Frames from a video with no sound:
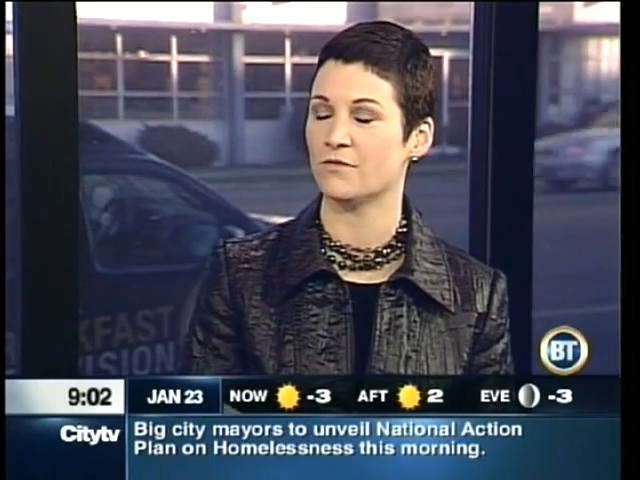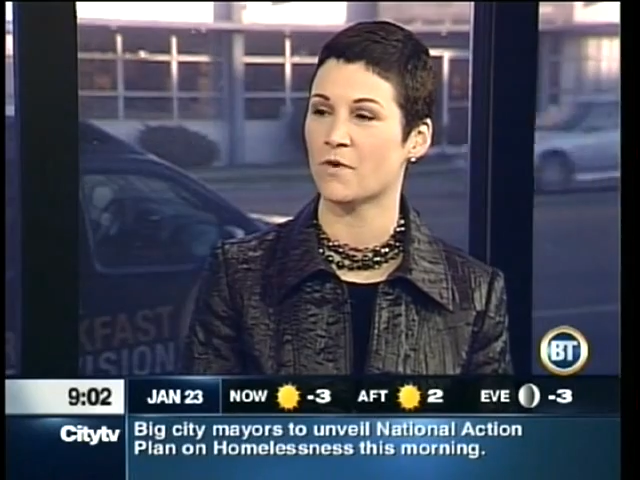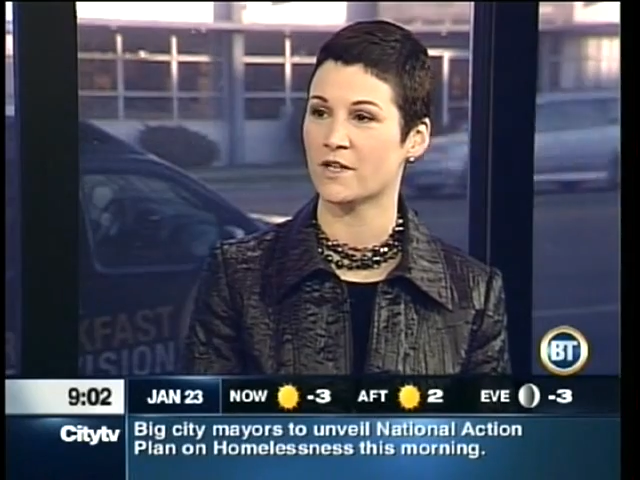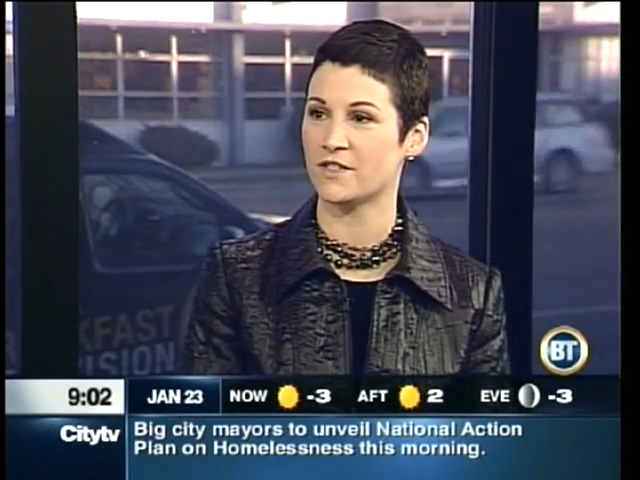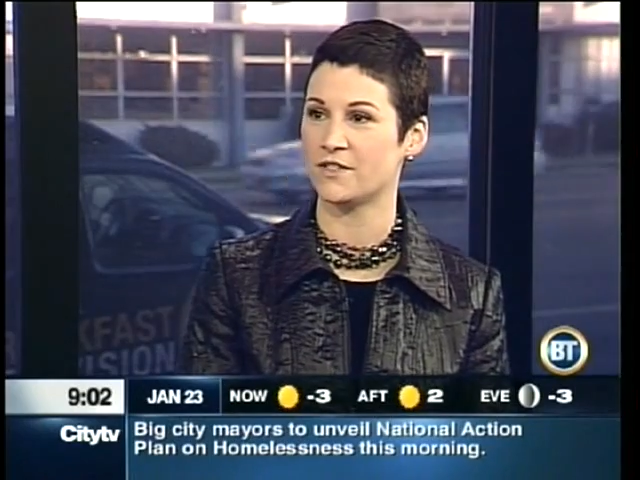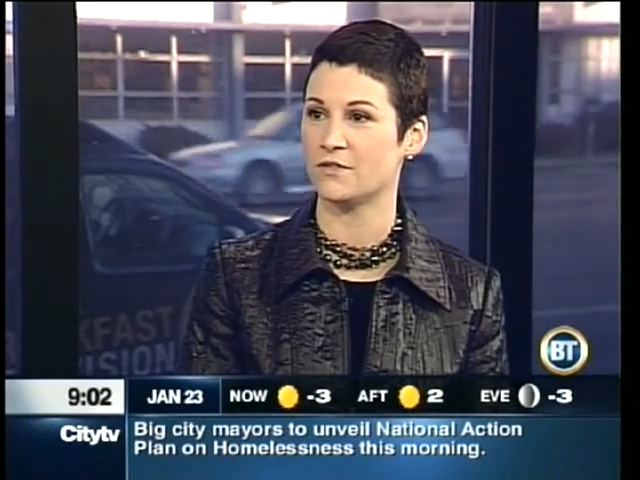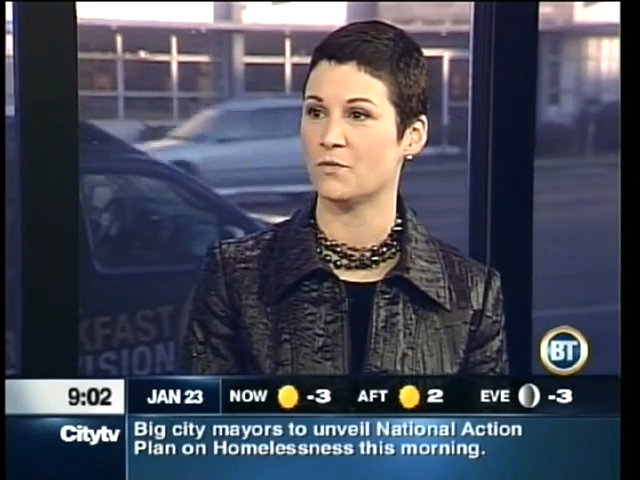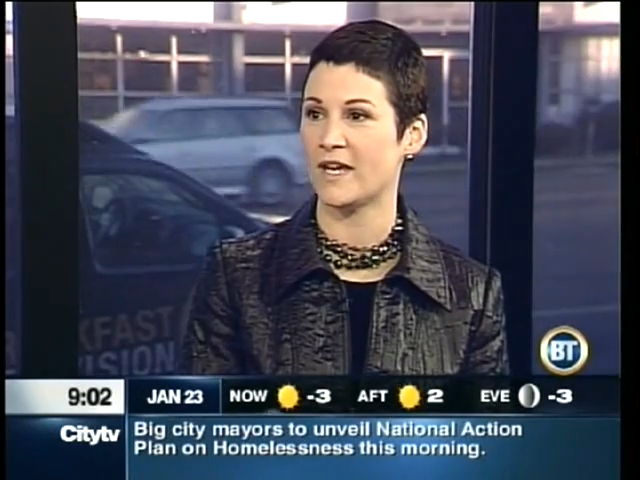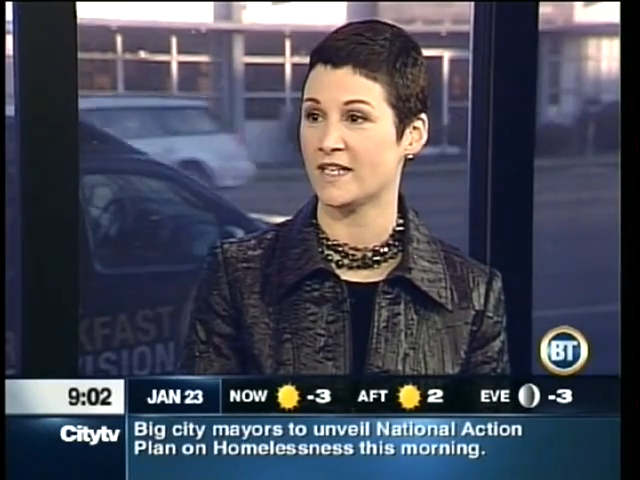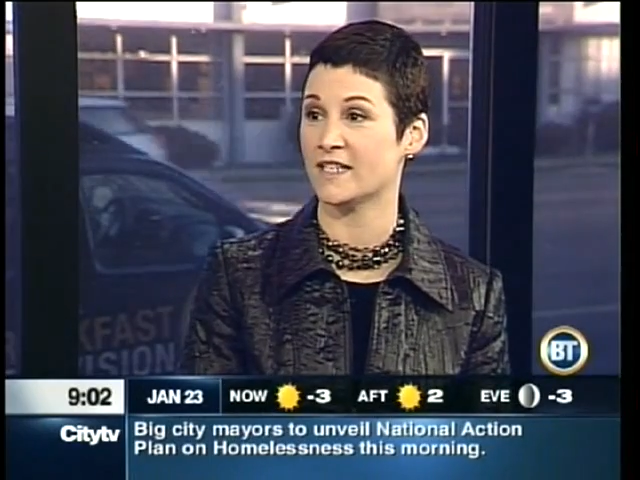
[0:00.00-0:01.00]
you want to
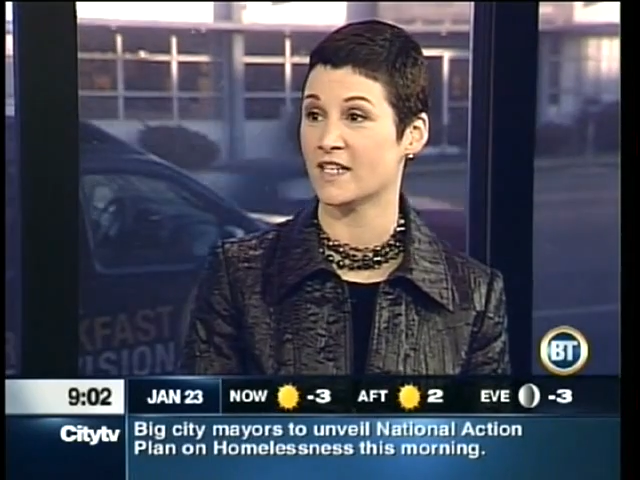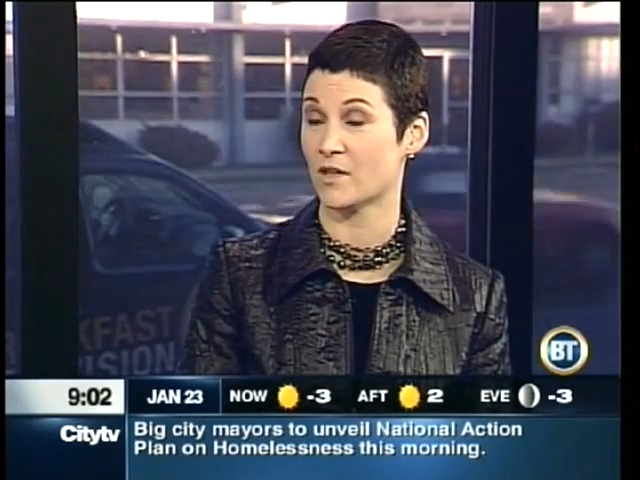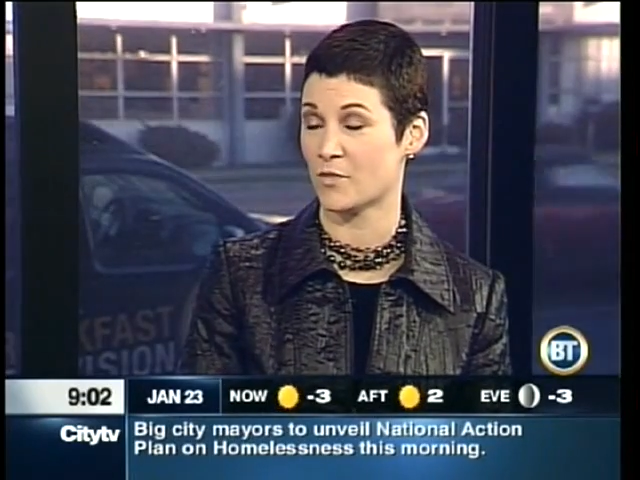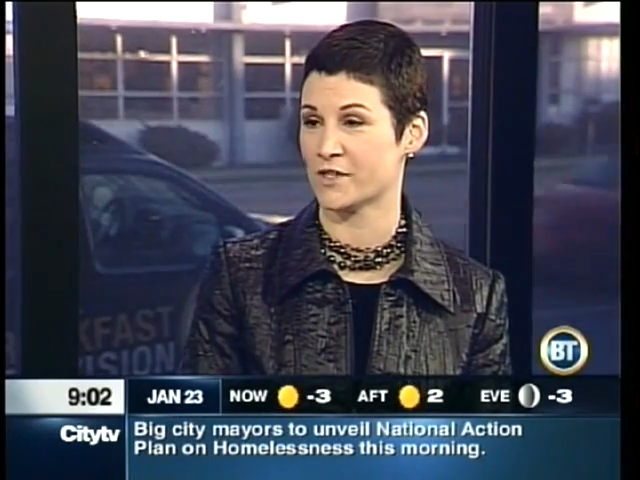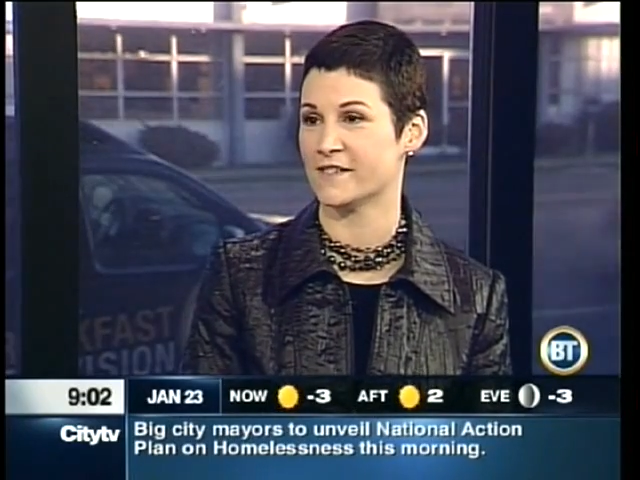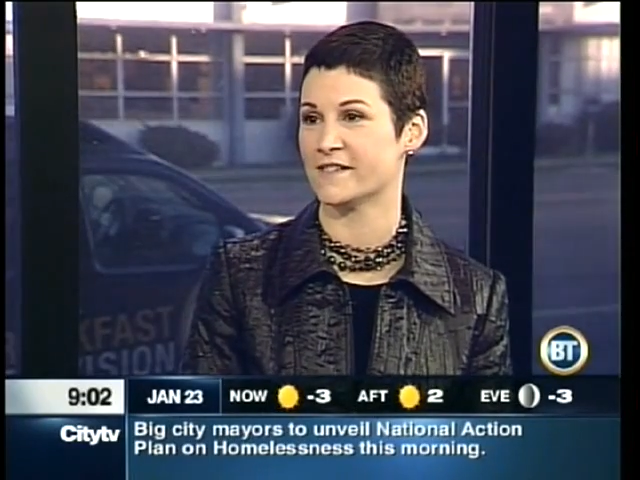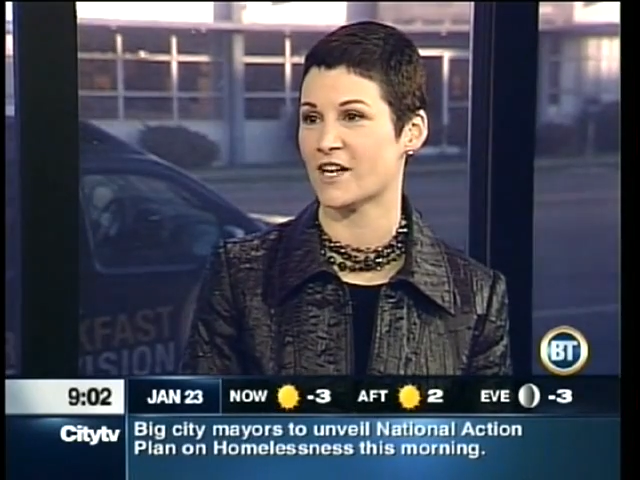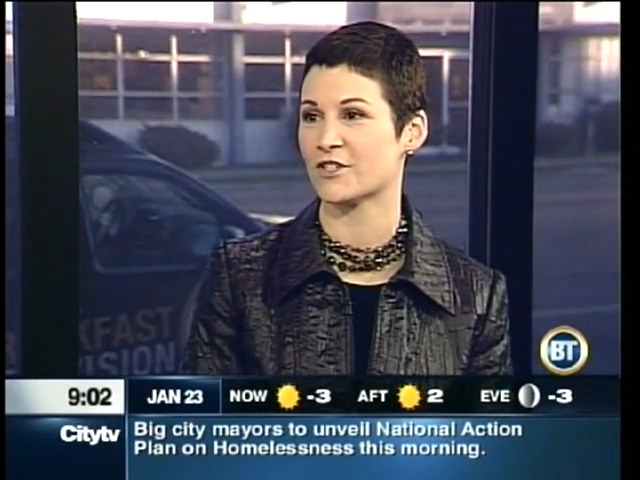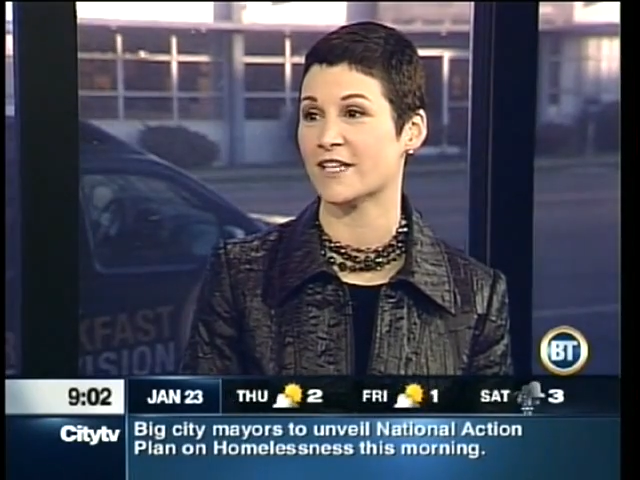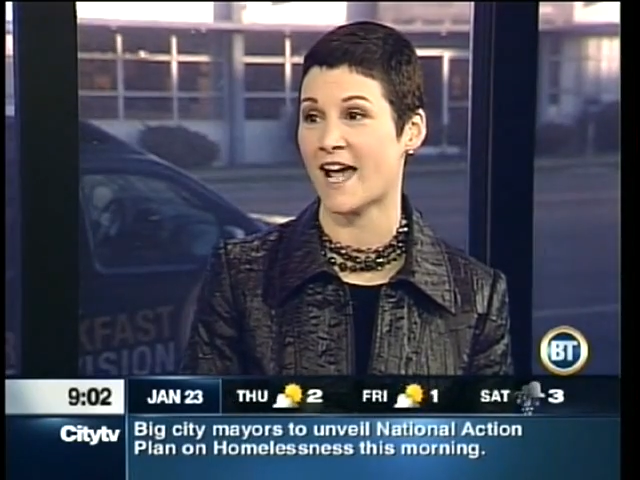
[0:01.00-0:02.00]
wait until the person has
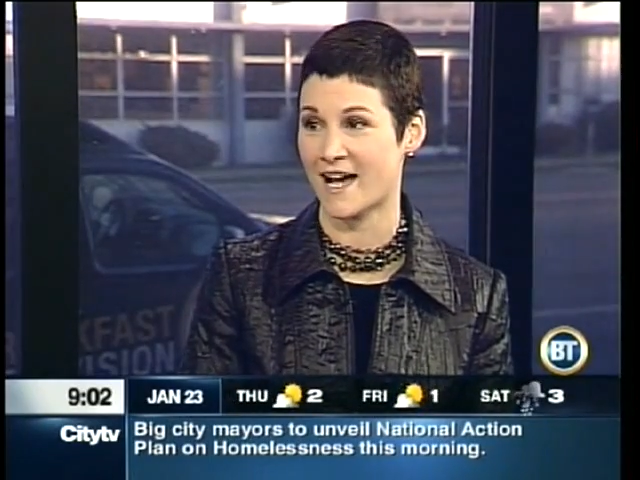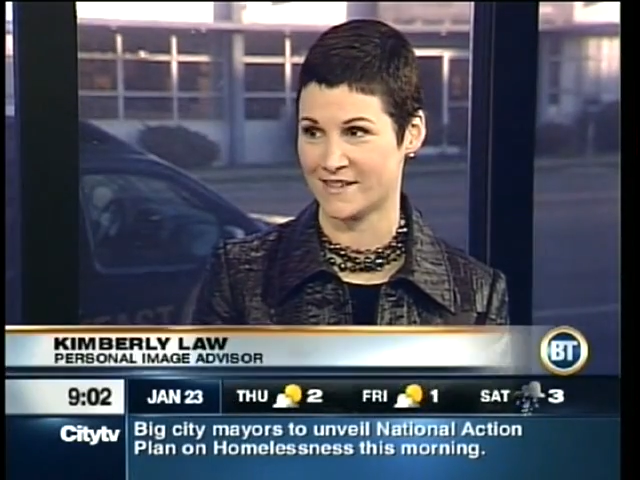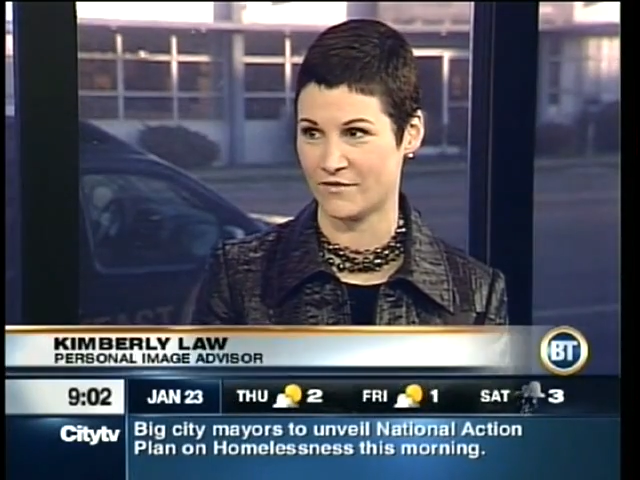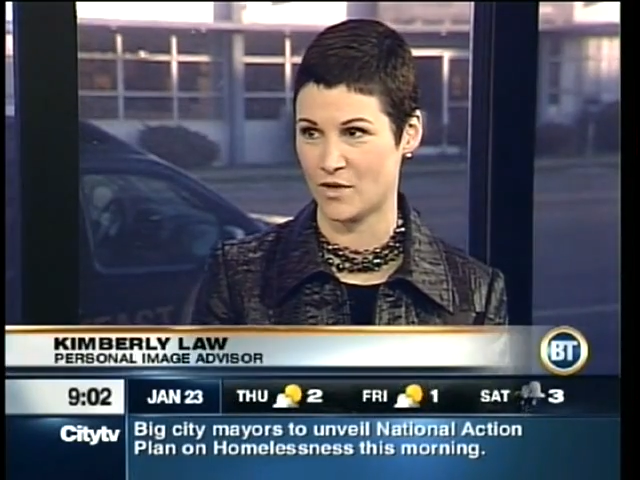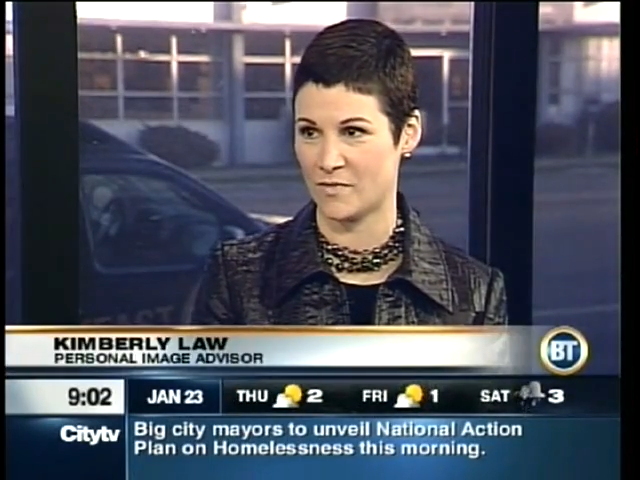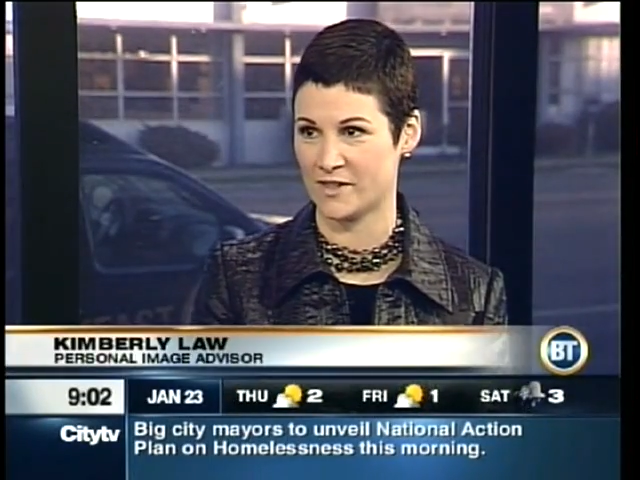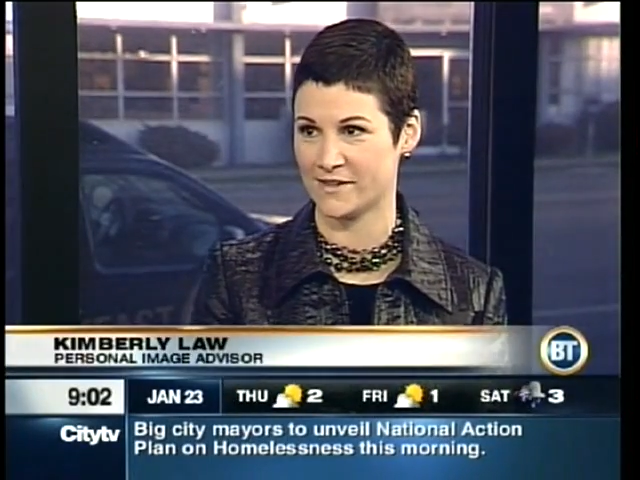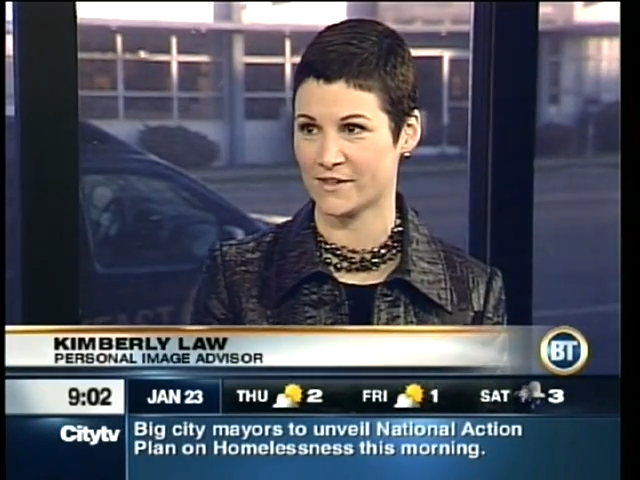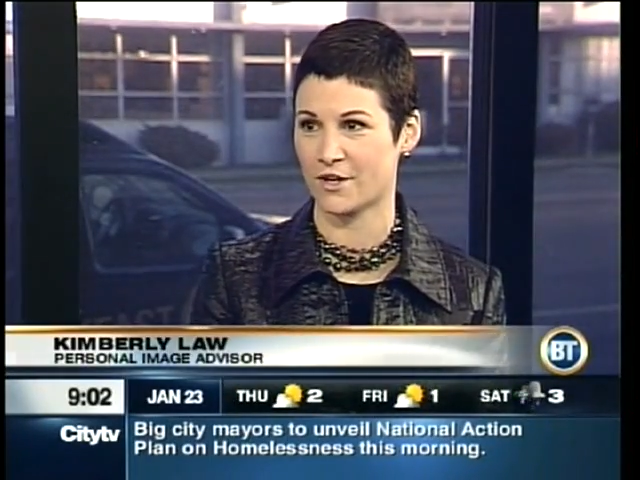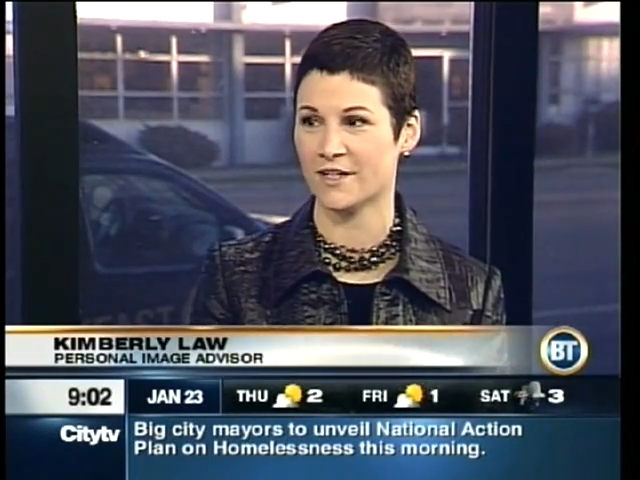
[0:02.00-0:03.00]
actually asked for your
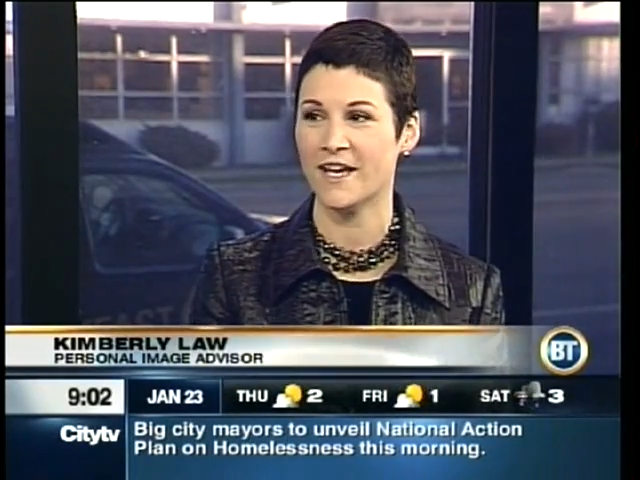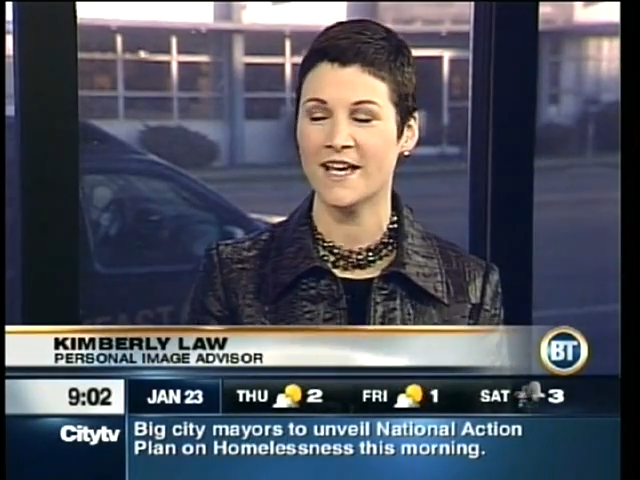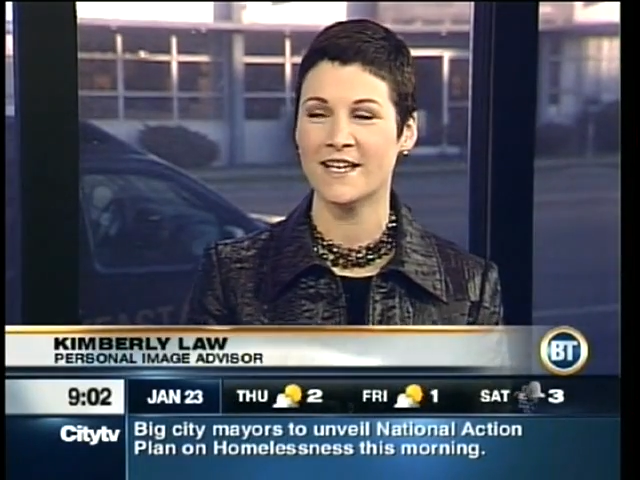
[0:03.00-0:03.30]
business card.